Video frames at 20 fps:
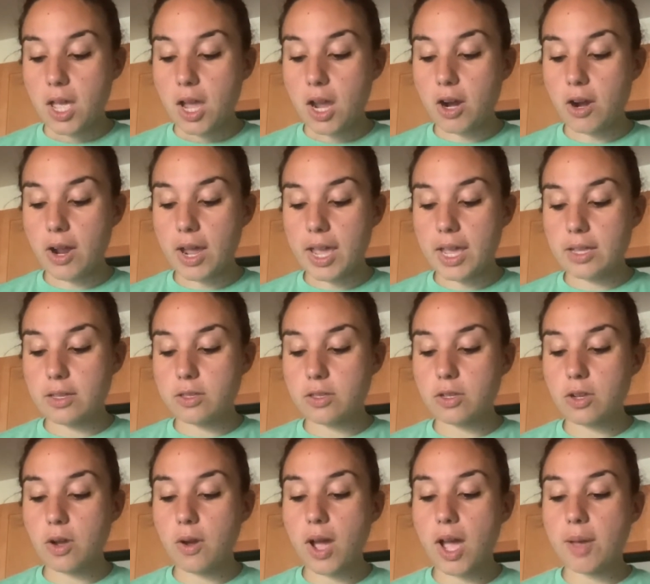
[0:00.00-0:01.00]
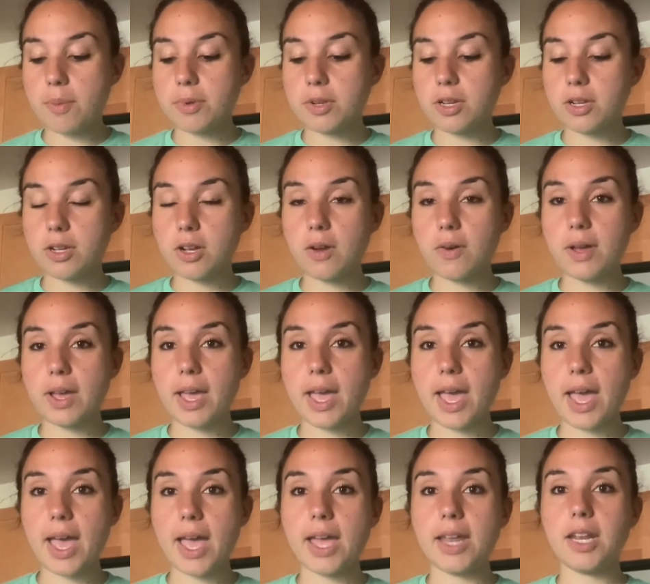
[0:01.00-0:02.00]
All right, so I'm gonna go
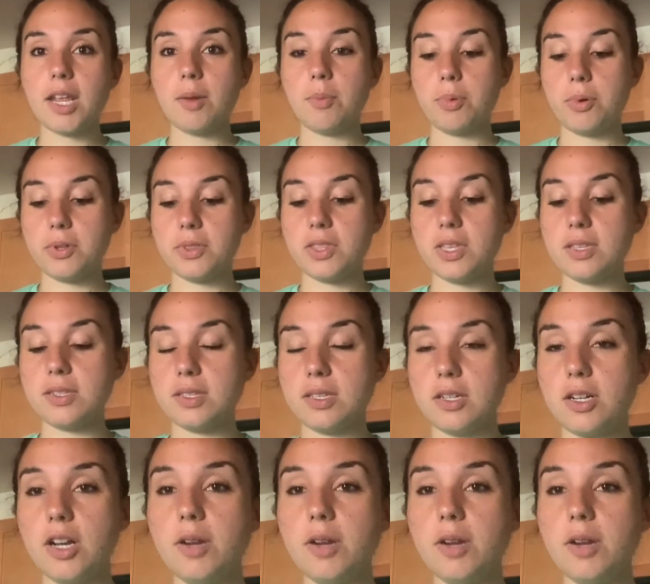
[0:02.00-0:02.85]
ahead and put this in our